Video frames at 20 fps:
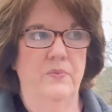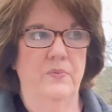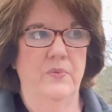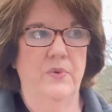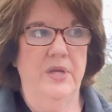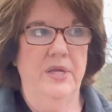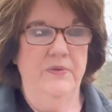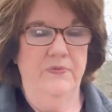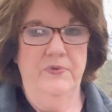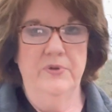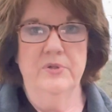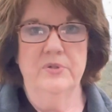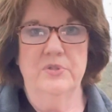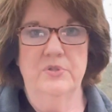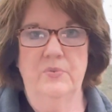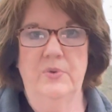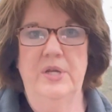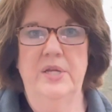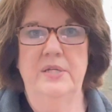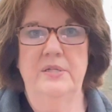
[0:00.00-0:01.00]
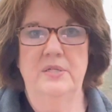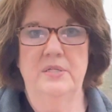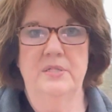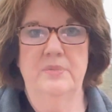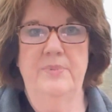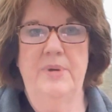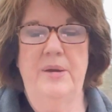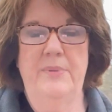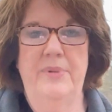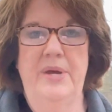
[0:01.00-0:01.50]
he feels the way he does
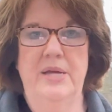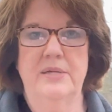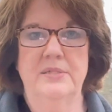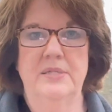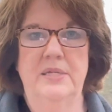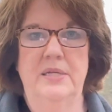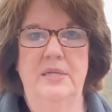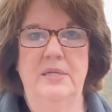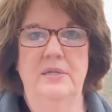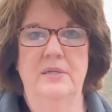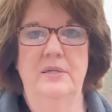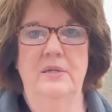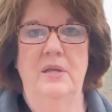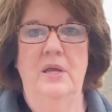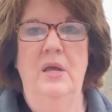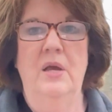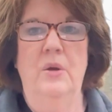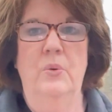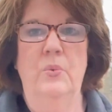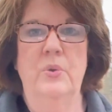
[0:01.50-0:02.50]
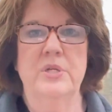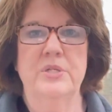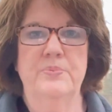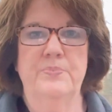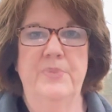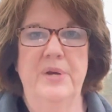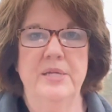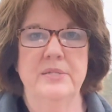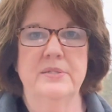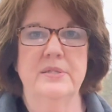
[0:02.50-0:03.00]
about Back to Eden, which
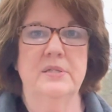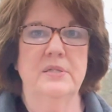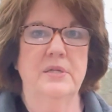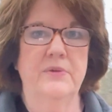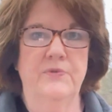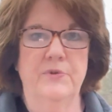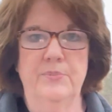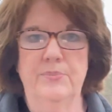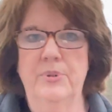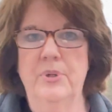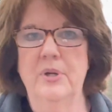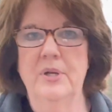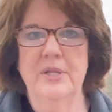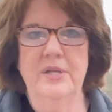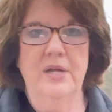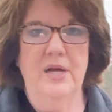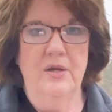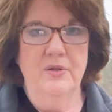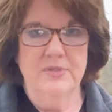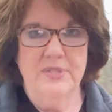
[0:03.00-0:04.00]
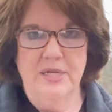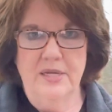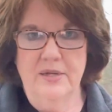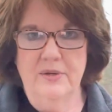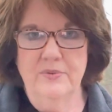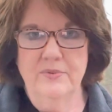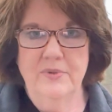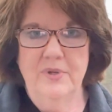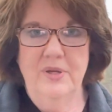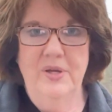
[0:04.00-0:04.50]
basically, if you boil it all
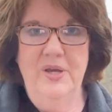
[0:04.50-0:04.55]
down,